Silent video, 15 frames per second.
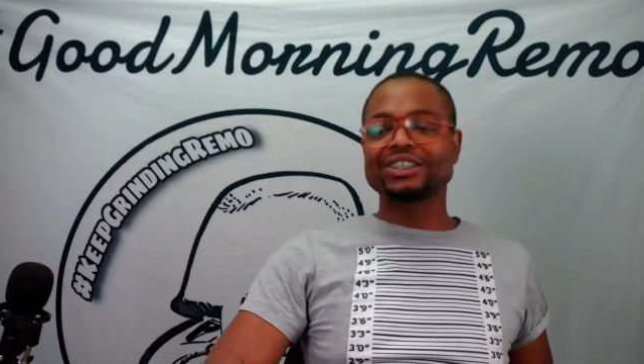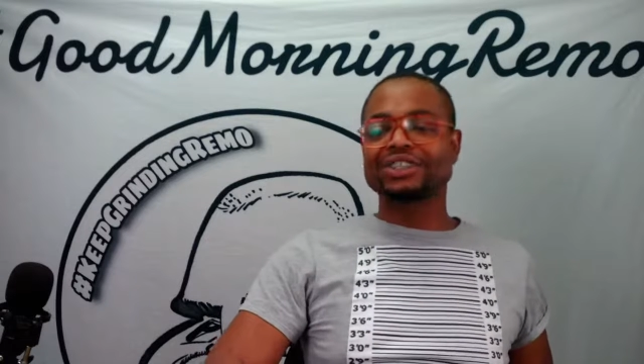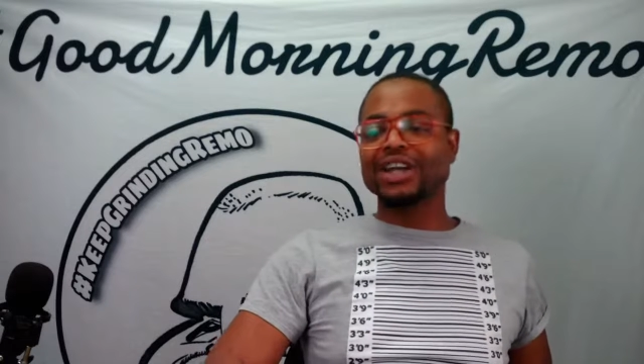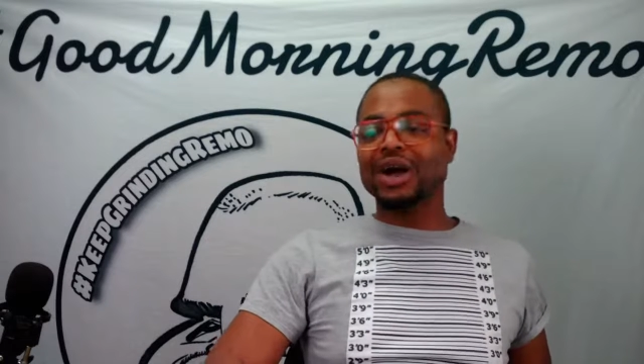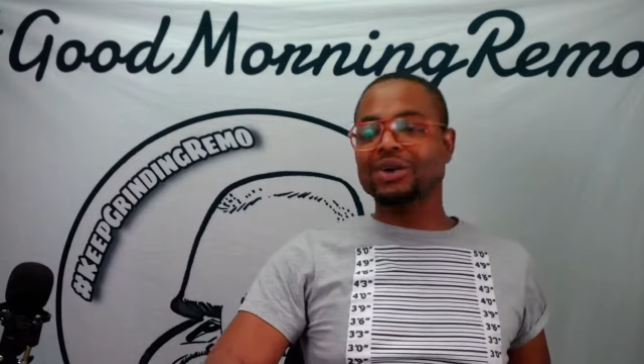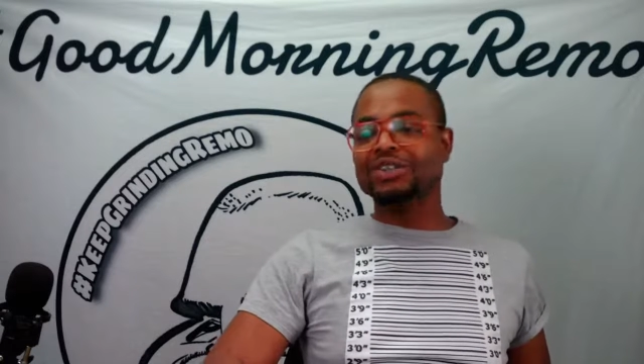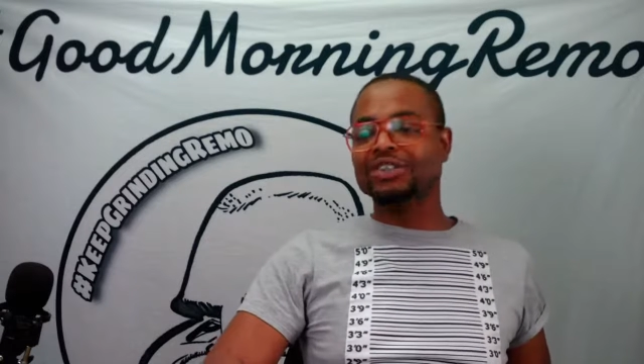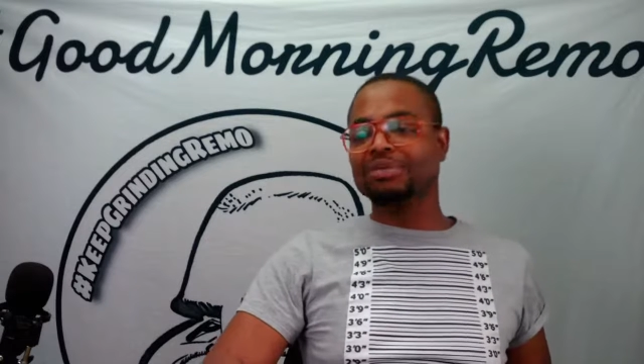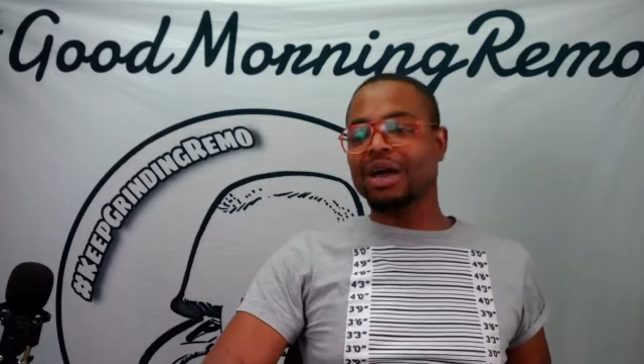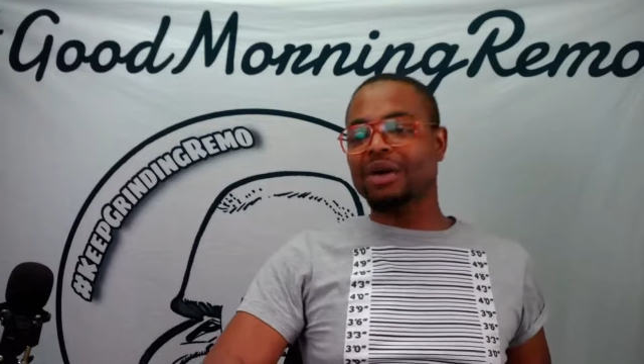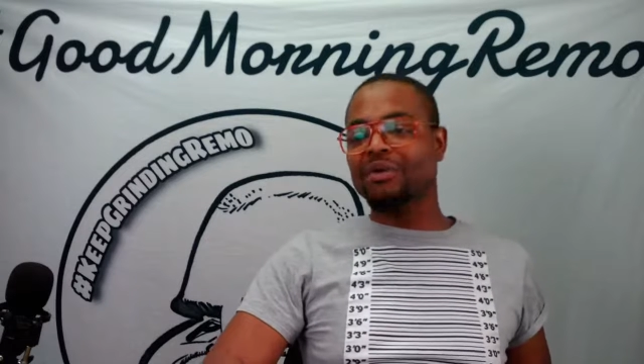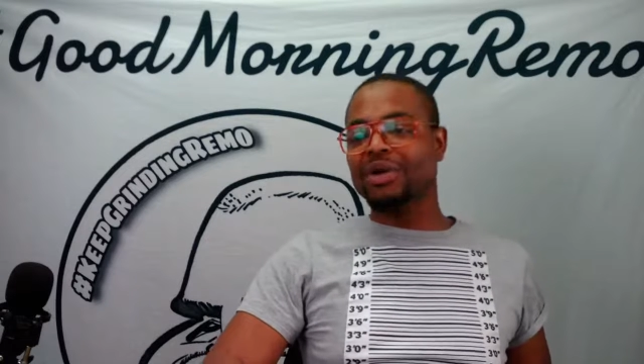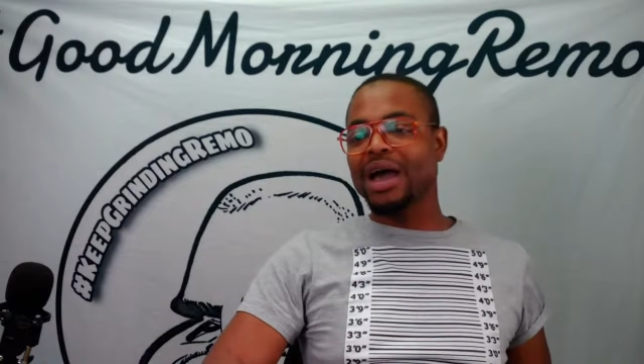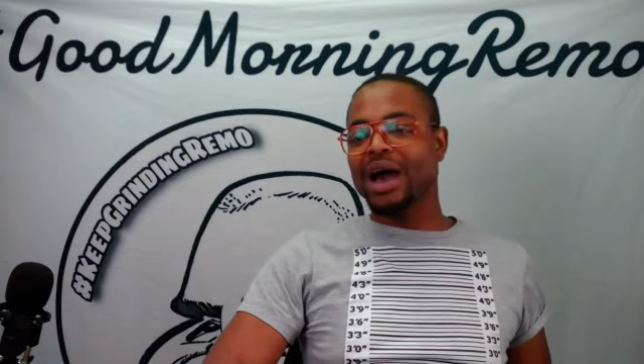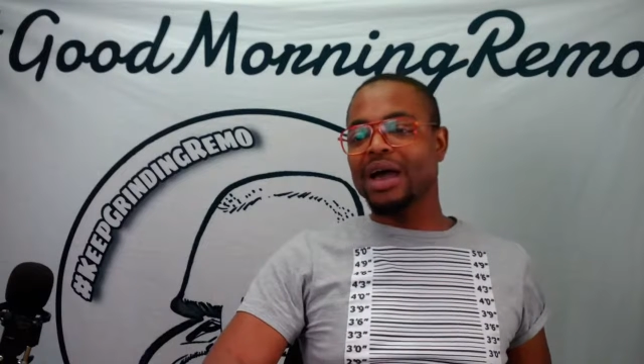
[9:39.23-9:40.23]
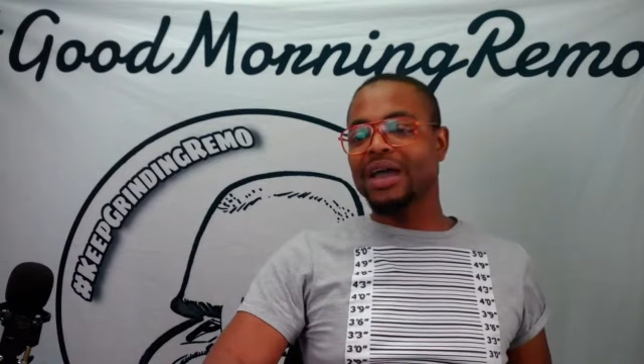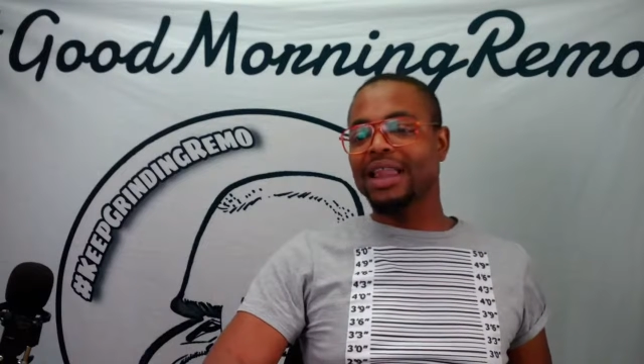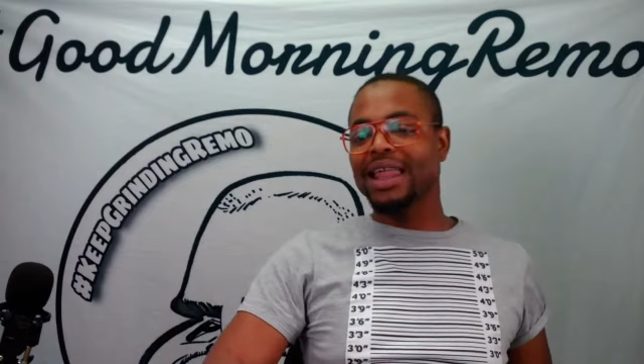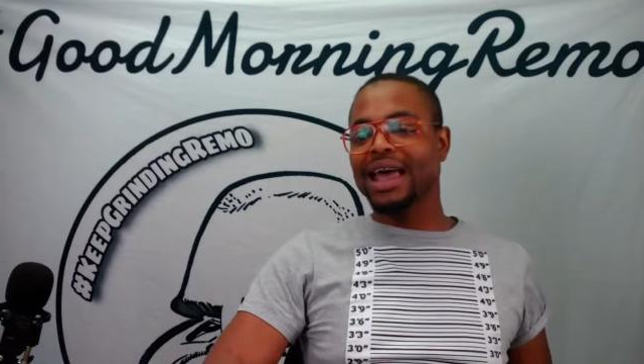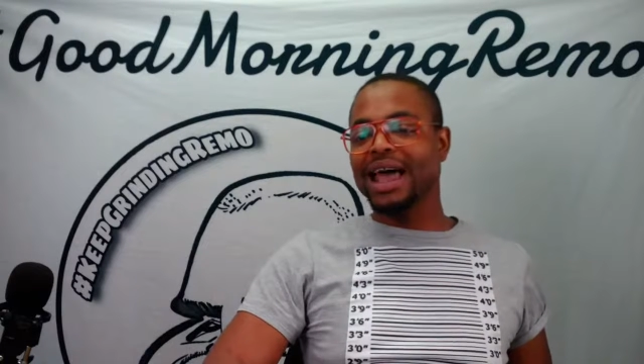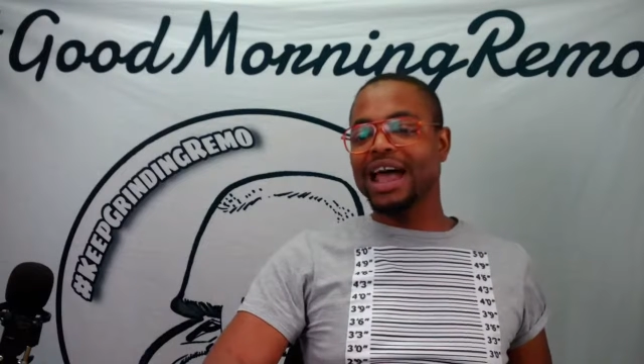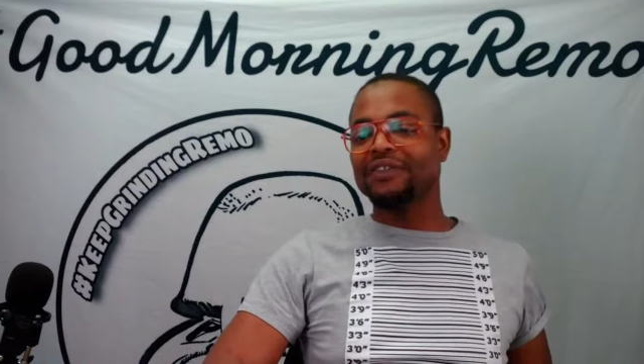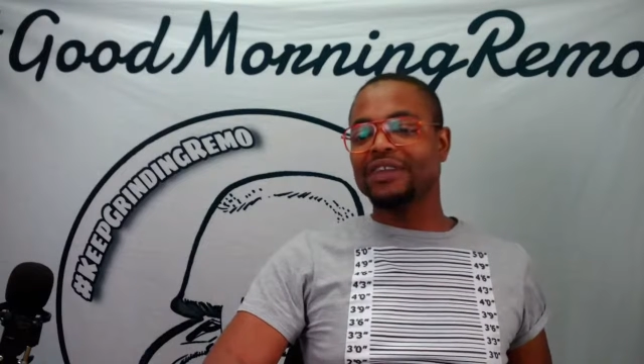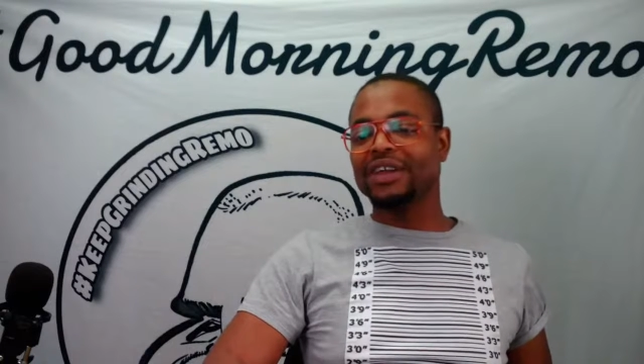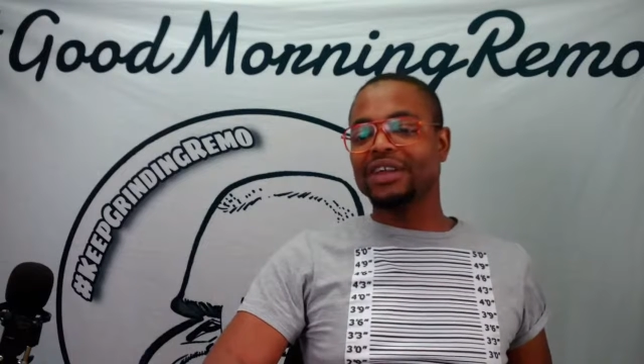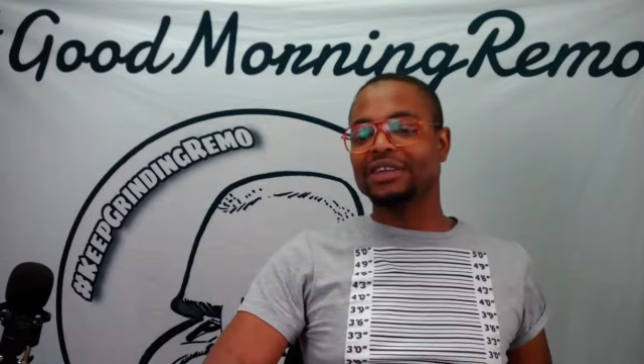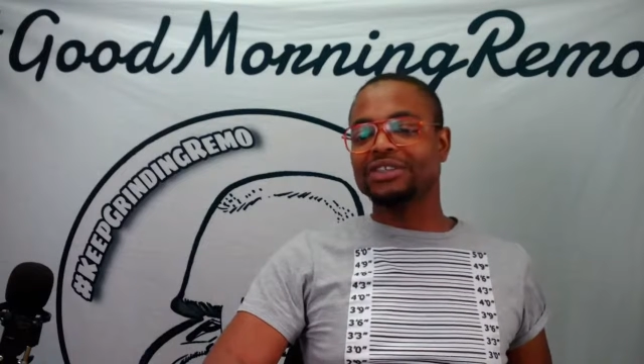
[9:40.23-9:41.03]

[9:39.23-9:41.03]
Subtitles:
jokes, man. We out here laughing.